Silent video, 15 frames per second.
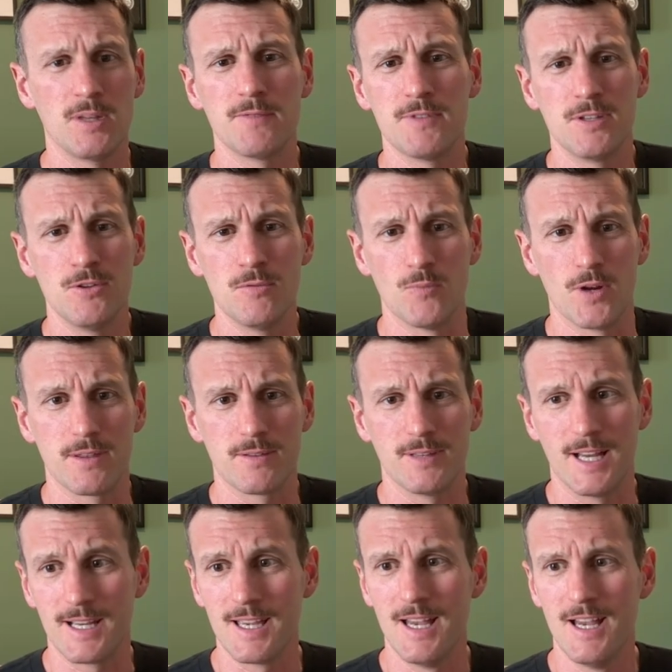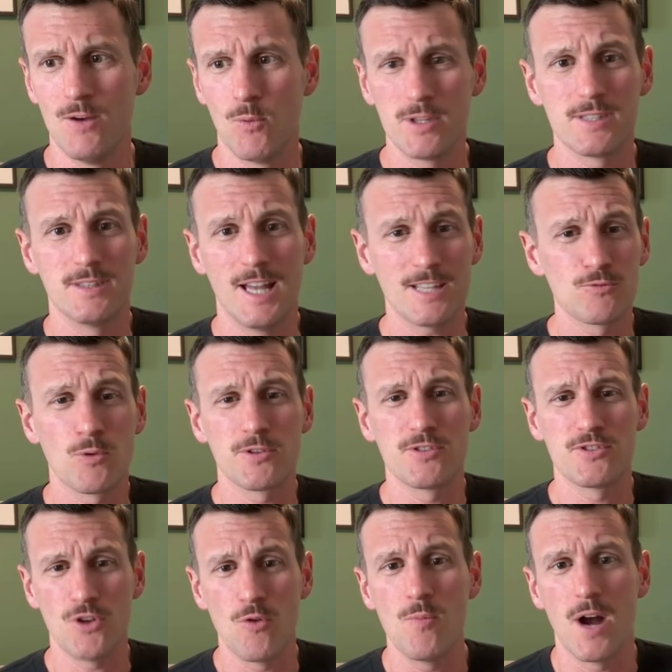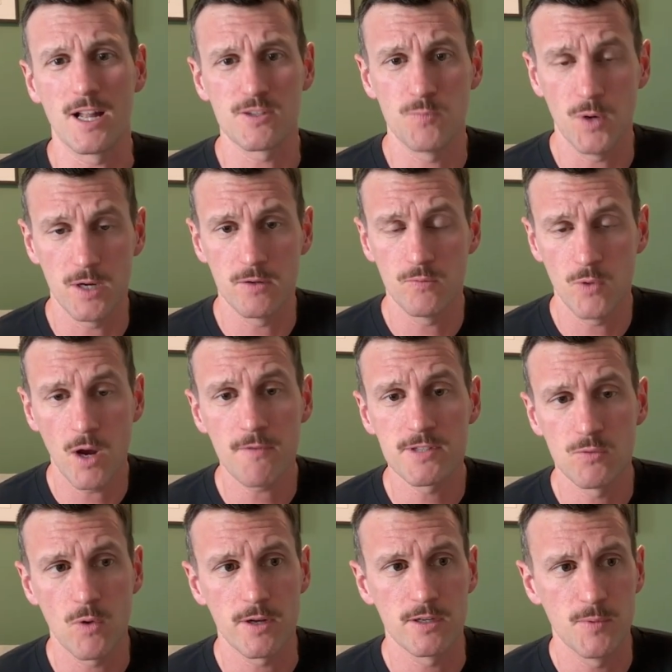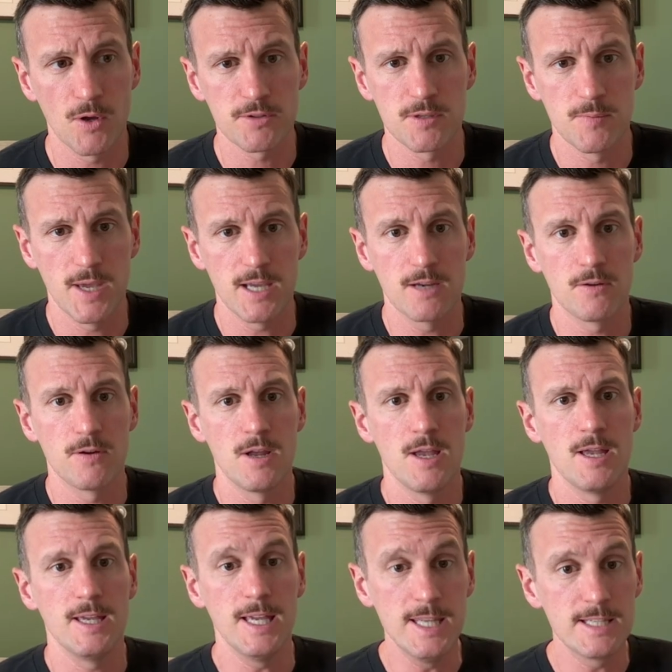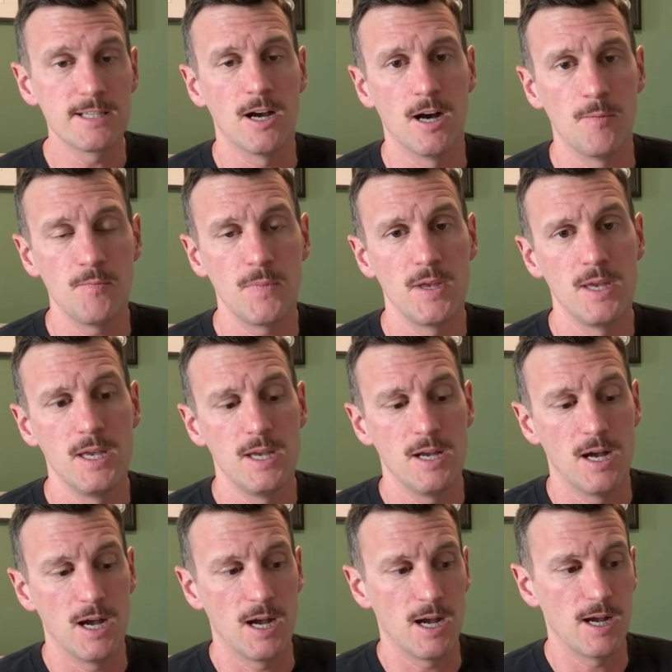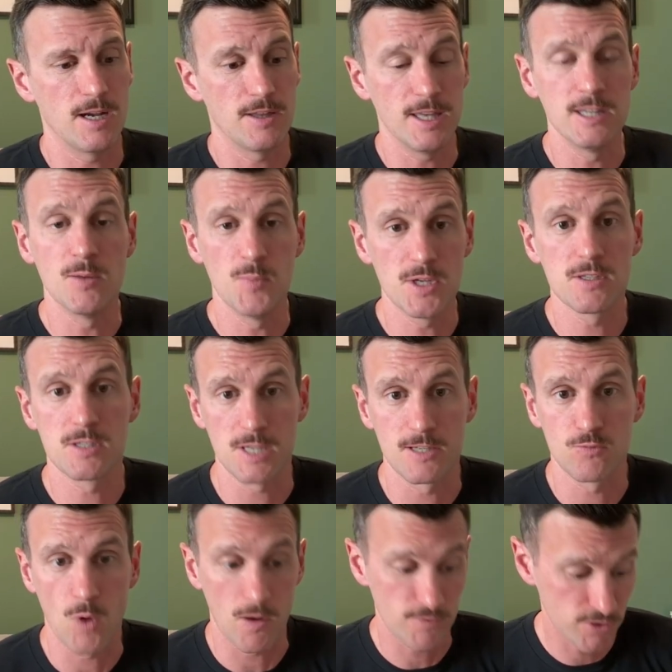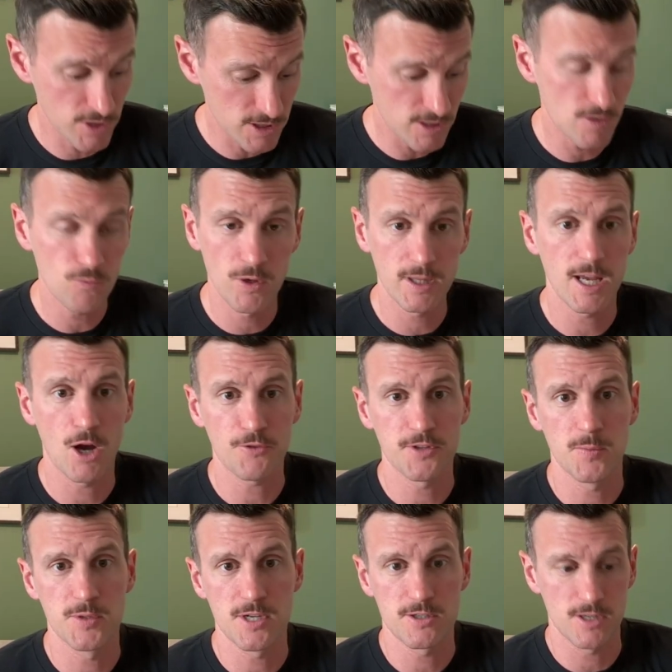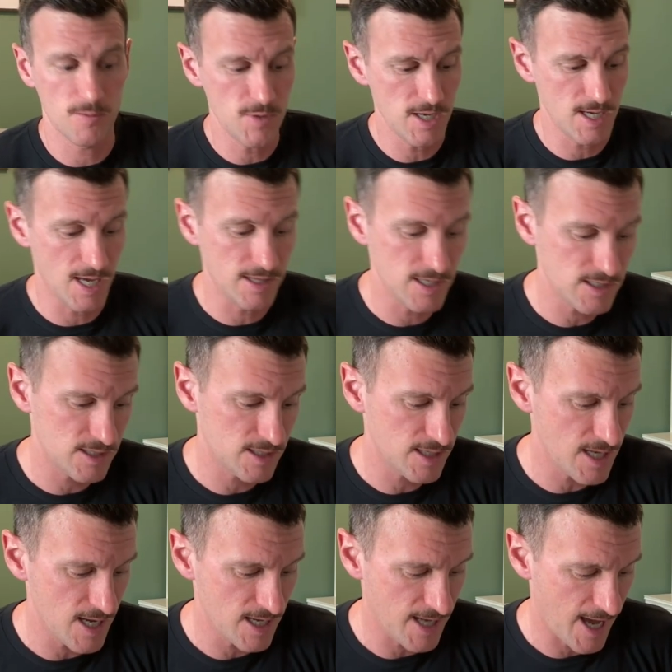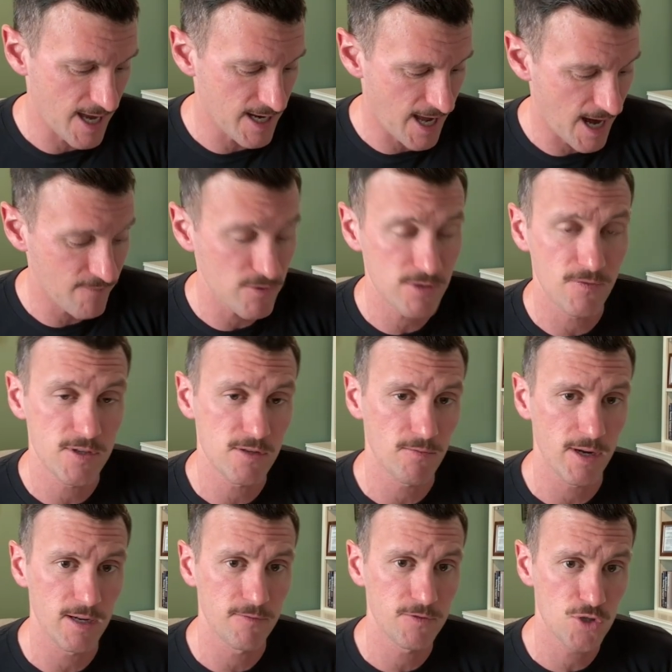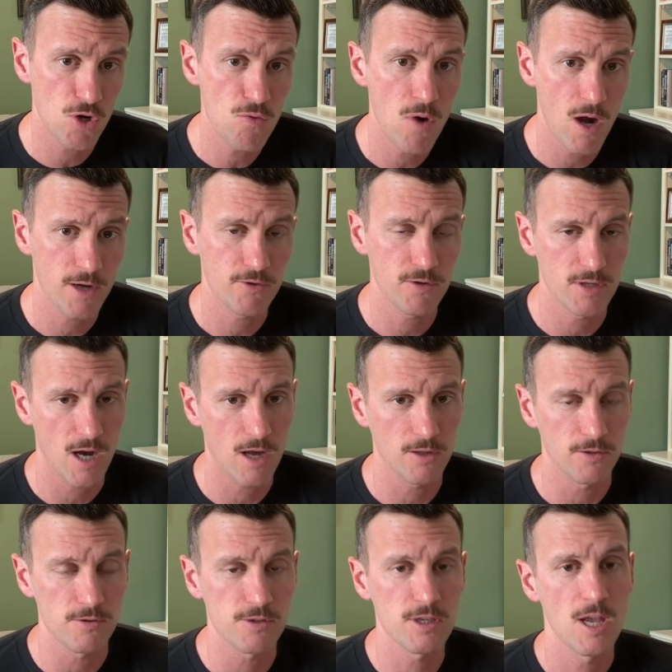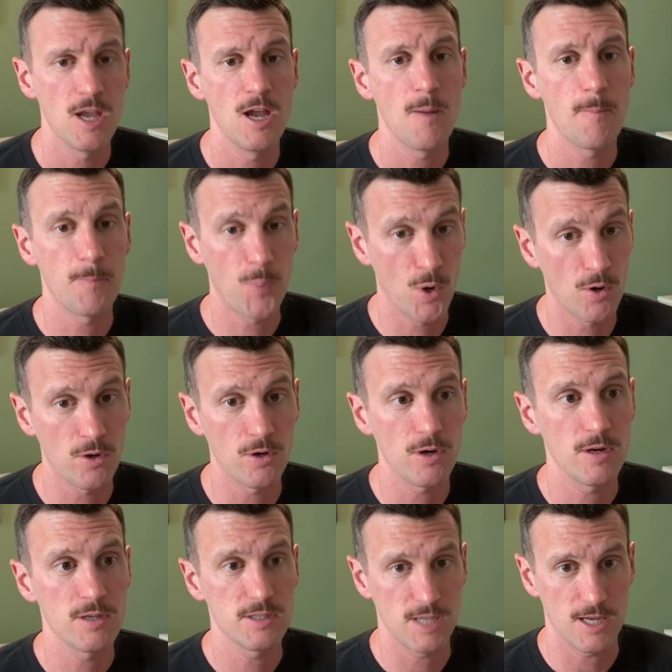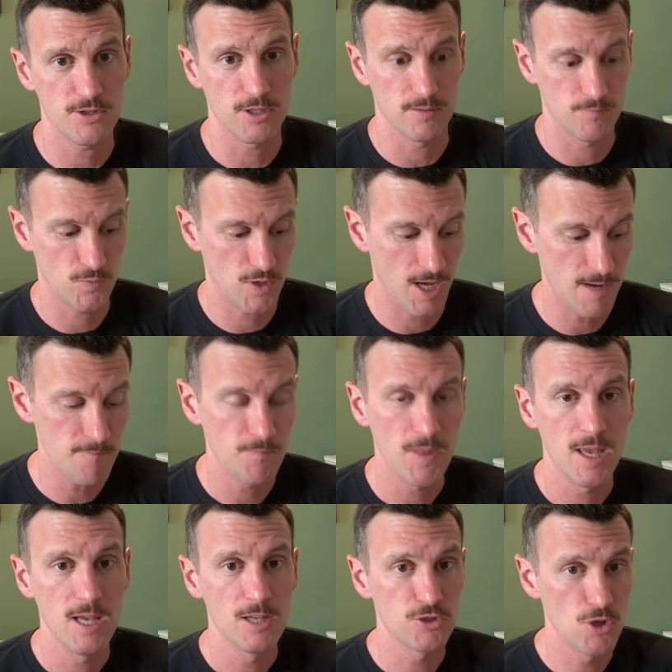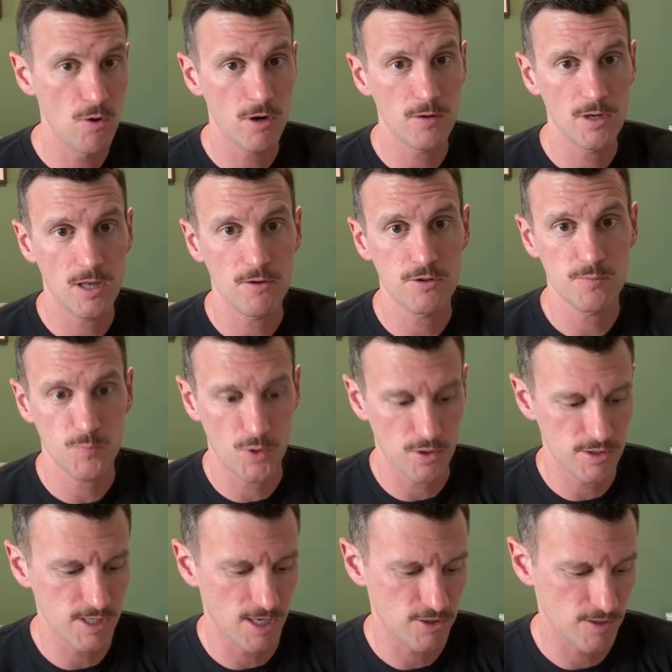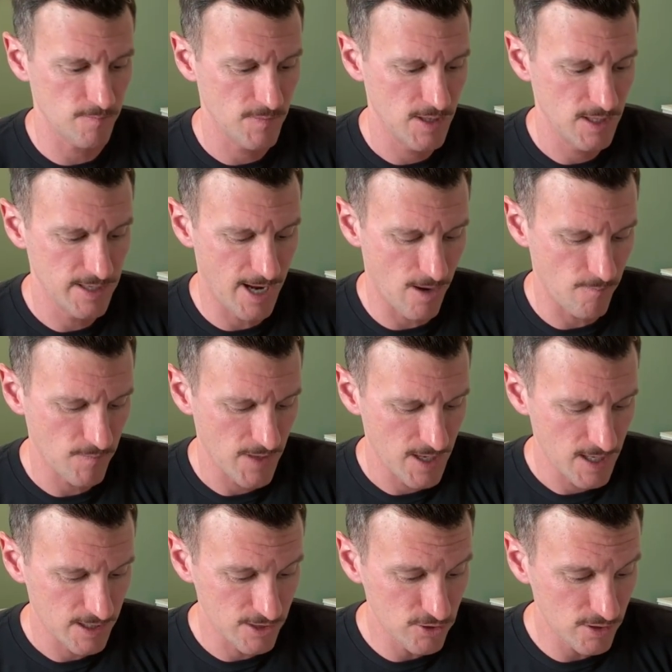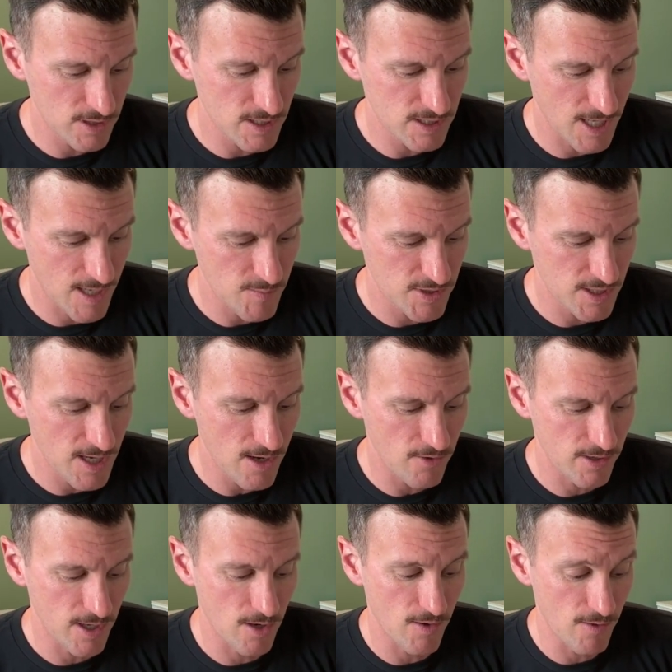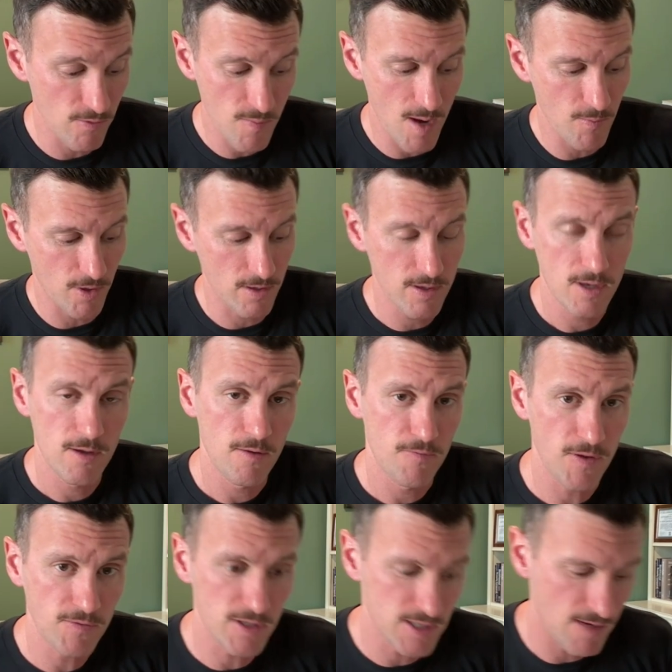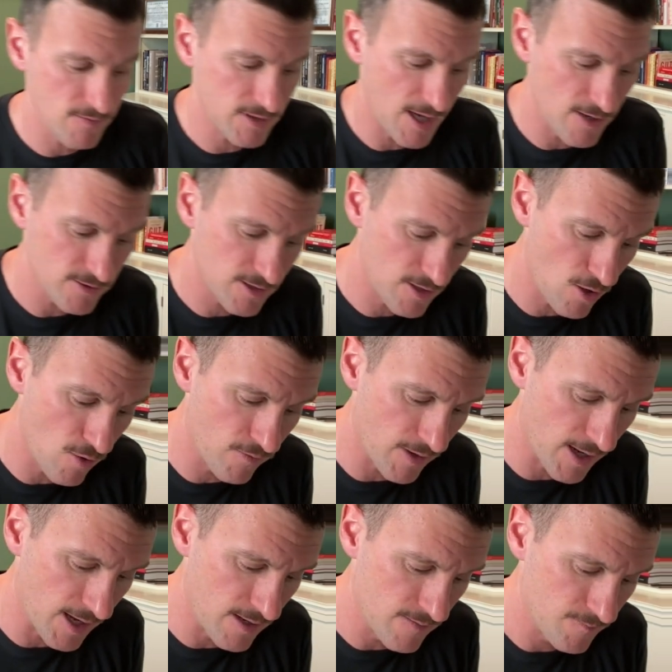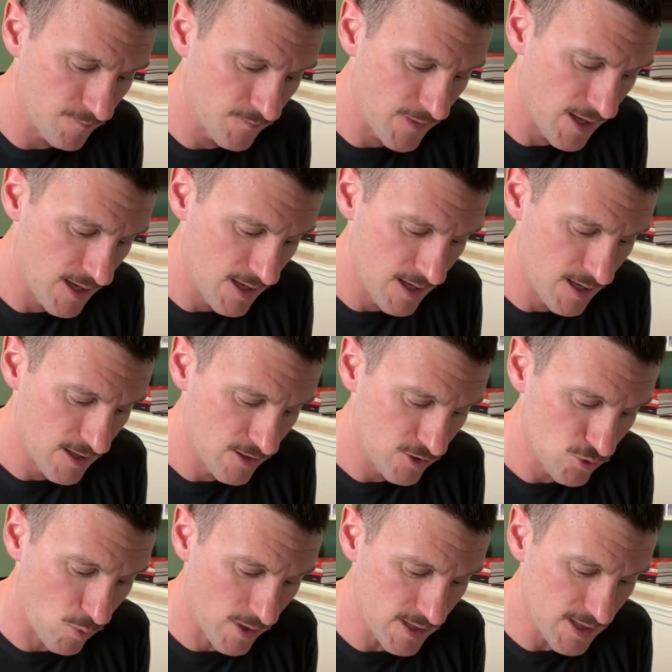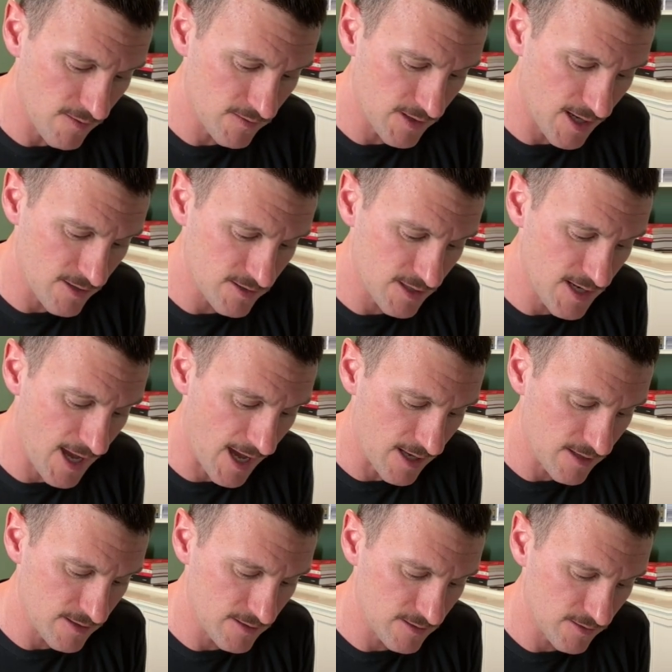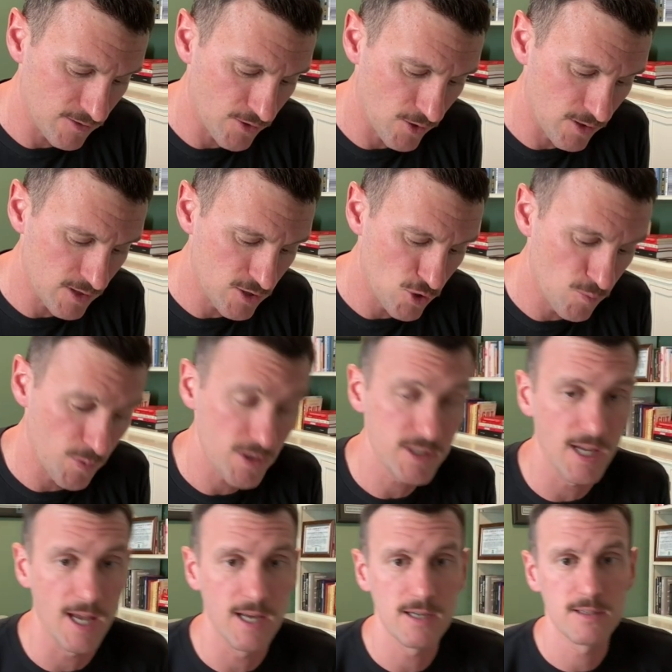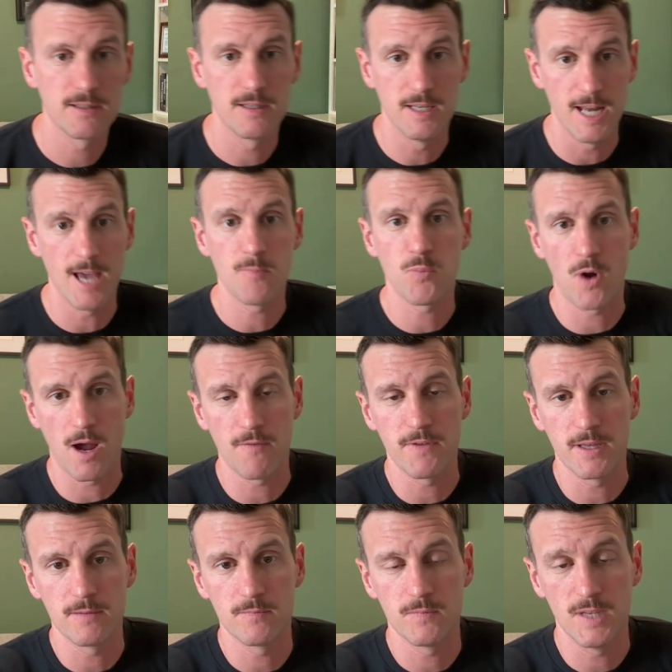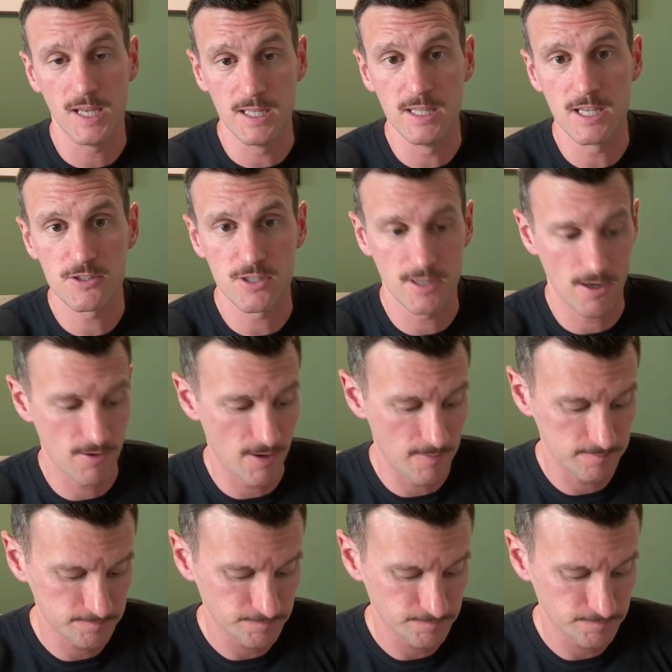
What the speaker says: love to do them with. Like, that's worth so much. But we obviously want you to be able to make income in the business as well. So this is a really healthy position to be. And this is, again, at an average visit rate of $200 per session, okay? $200 per session. Now, let's look at the same scenario. And remember, $57,000 in overhead, $27,000 net, 32% net profit in this scenario.